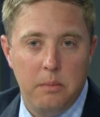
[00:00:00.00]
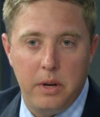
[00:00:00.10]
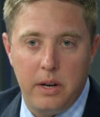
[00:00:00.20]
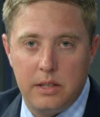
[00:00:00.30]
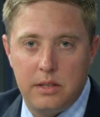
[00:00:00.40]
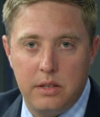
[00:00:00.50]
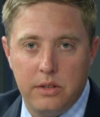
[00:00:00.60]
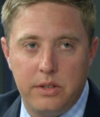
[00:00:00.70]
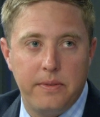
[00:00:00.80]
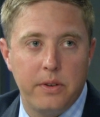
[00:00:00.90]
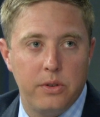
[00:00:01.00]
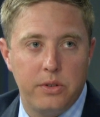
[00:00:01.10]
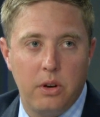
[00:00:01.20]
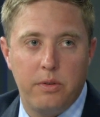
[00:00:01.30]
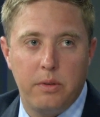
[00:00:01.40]
but it's still difficult
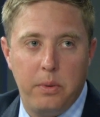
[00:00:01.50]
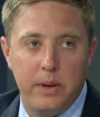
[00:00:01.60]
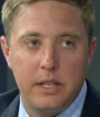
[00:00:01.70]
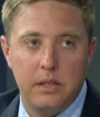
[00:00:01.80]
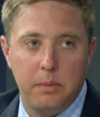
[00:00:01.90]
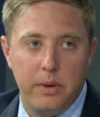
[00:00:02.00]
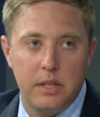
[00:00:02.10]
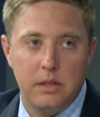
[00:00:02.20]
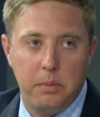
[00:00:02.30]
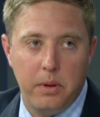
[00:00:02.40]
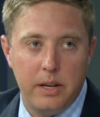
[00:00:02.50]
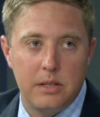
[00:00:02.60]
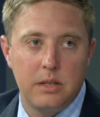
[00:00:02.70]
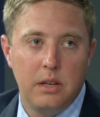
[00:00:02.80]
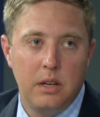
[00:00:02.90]
to go from place to place to
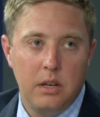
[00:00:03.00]
place.